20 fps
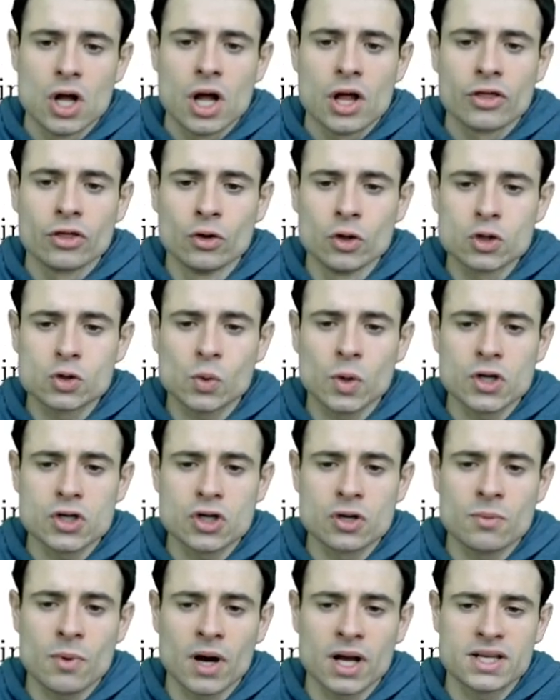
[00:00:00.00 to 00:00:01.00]
Those
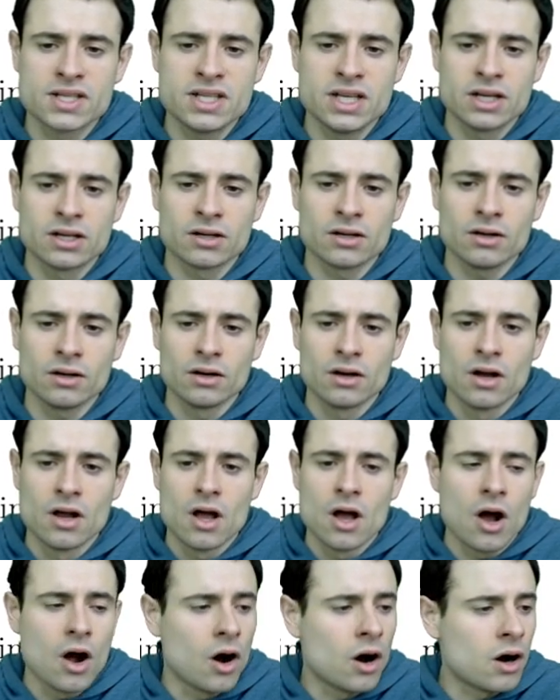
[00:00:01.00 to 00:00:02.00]
question marks here
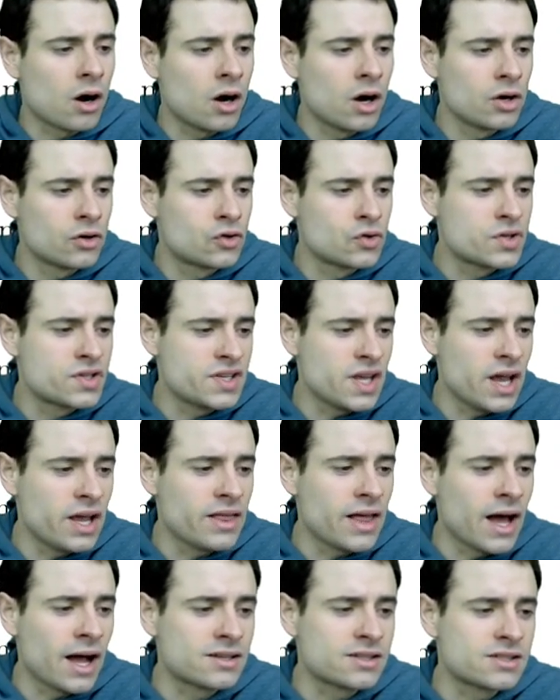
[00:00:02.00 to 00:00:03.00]
are to say
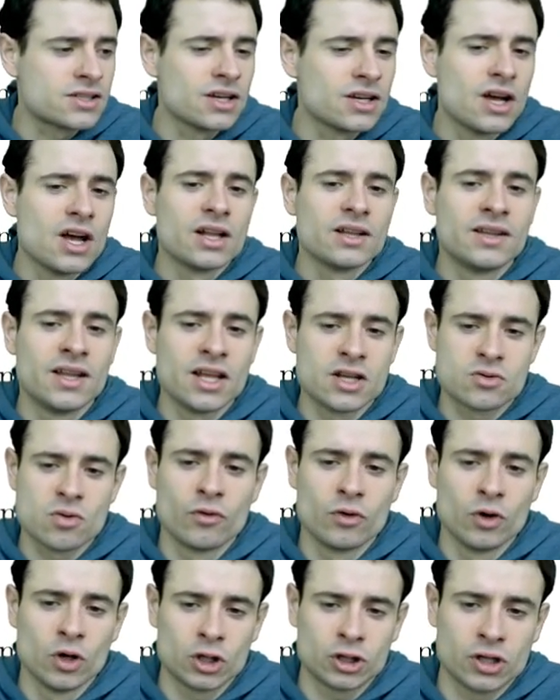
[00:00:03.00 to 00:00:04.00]
that this
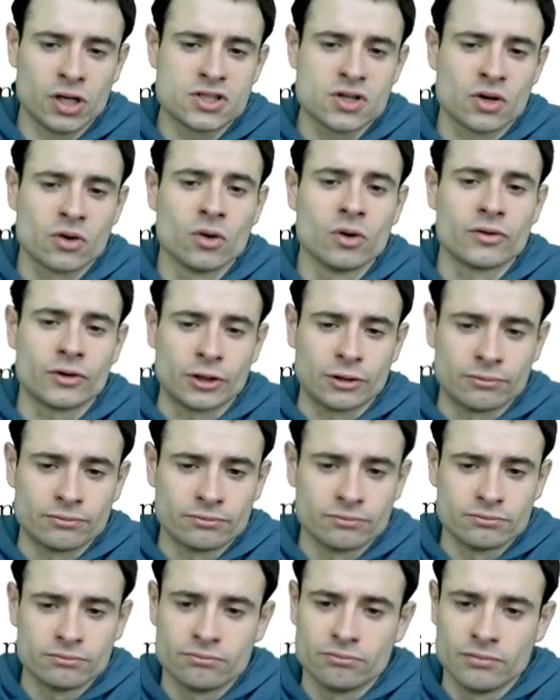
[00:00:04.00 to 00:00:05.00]
revolution is not over.
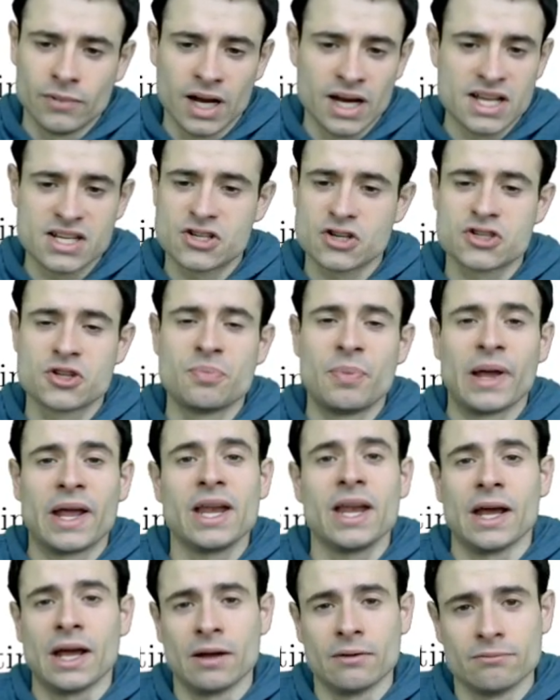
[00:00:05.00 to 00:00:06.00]
It is just the
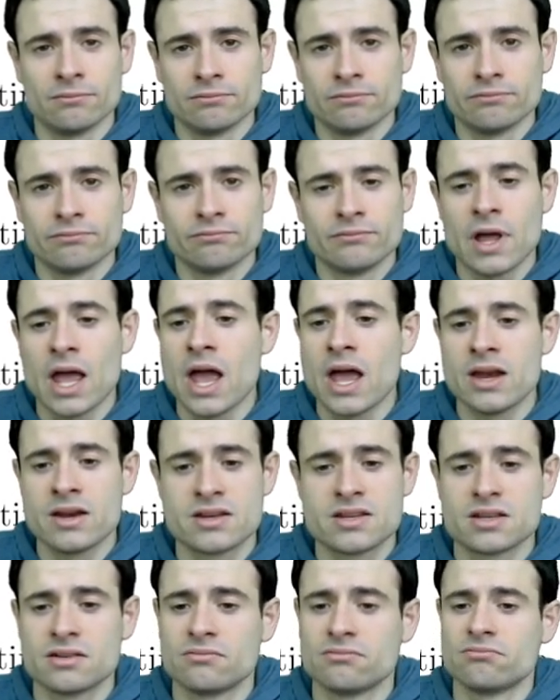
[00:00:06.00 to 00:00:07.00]
beginning.
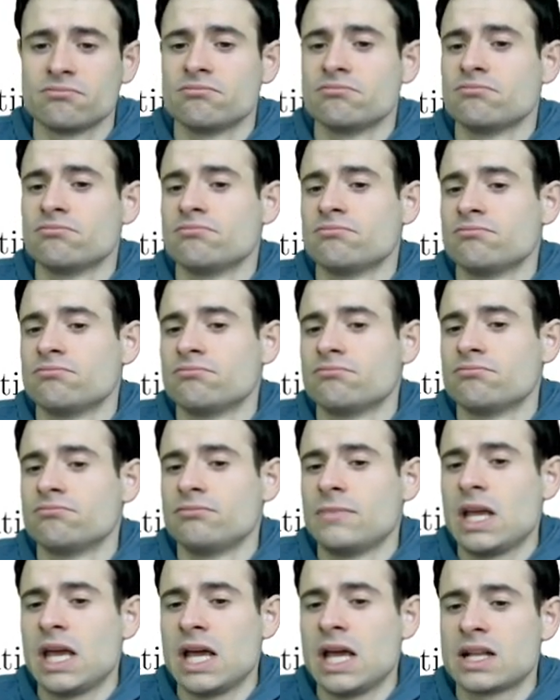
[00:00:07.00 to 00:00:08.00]
And
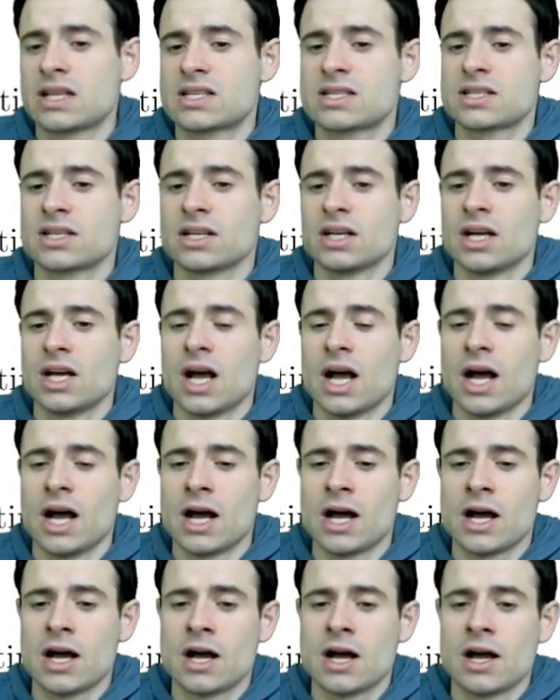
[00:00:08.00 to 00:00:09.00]
it's,
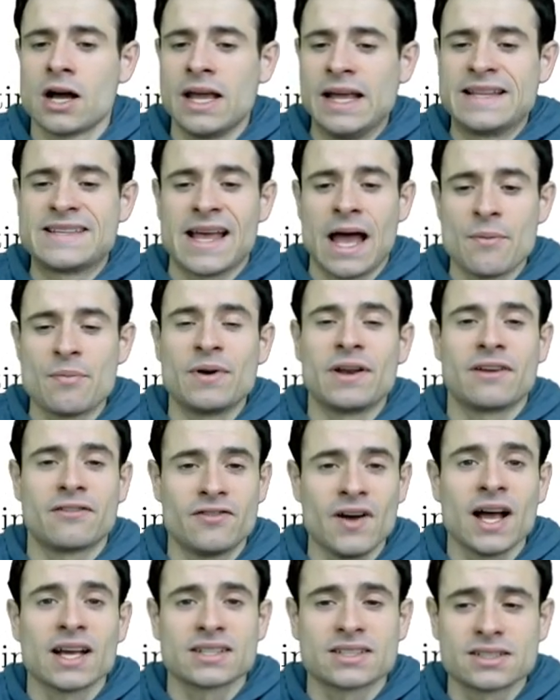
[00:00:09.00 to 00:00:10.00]
uh, it's happening
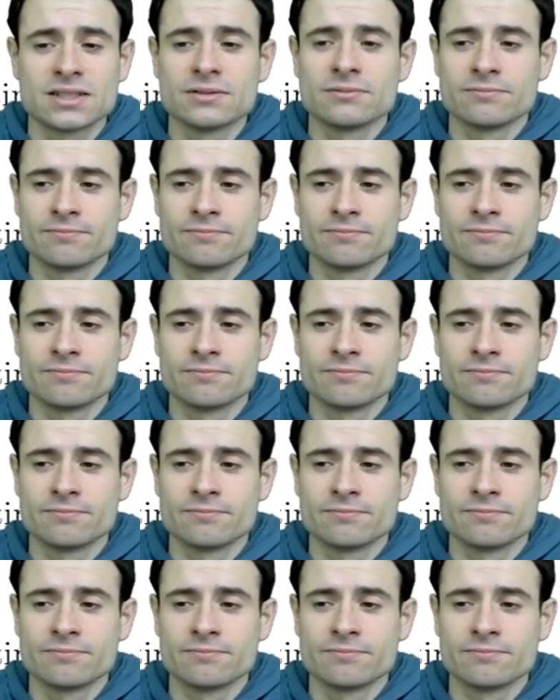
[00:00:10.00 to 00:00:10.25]
fast.